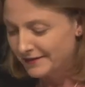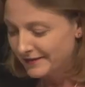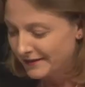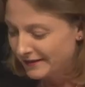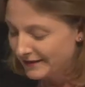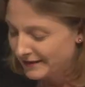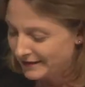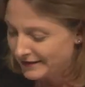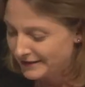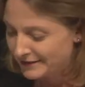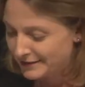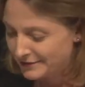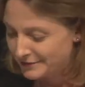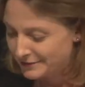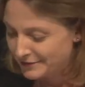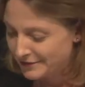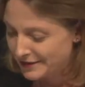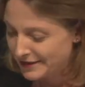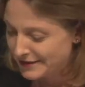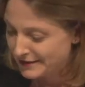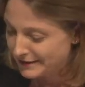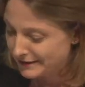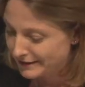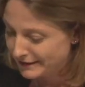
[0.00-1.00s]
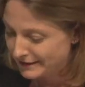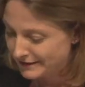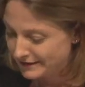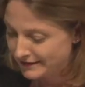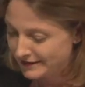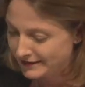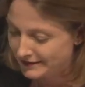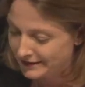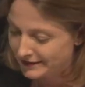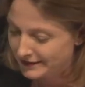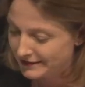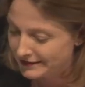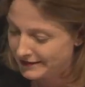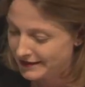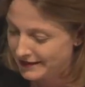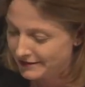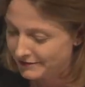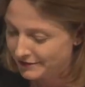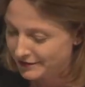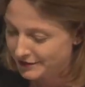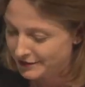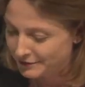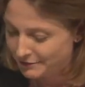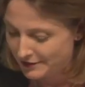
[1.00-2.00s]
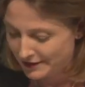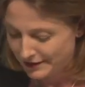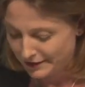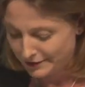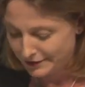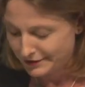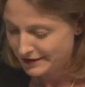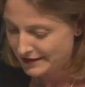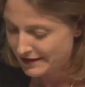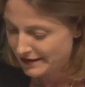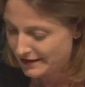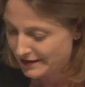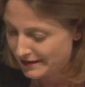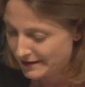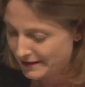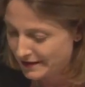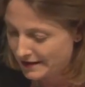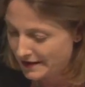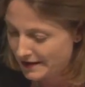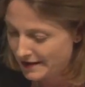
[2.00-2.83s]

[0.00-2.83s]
the stories and the secrets we can share